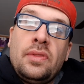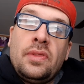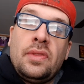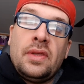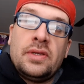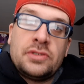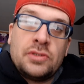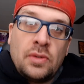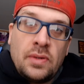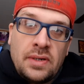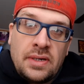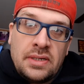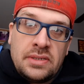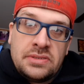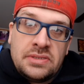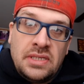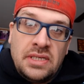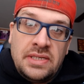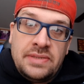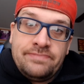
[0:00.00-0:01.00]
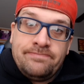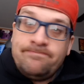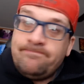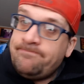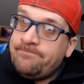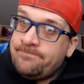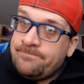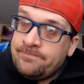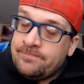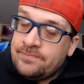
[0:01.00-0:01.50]
that's all I gotta say.
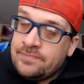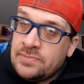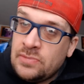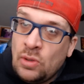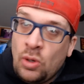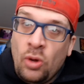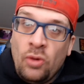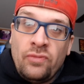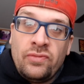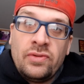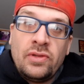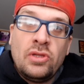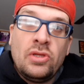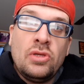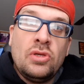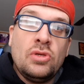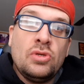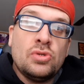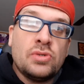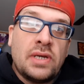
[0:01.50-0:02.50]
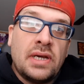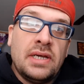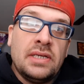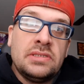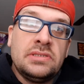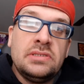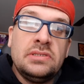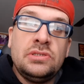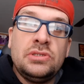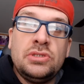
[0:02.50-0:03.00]
Hopefully, you
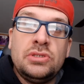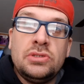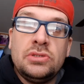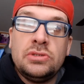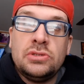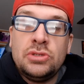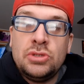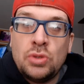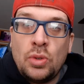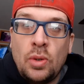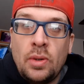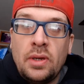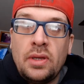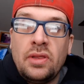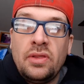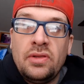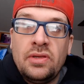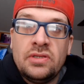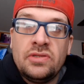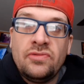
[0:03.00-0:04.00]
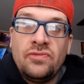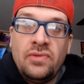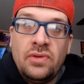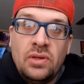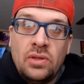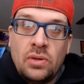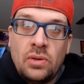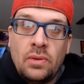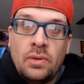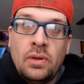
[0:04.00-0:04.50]
guys enjoy this
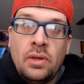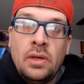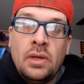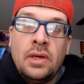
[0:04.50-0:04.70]
video.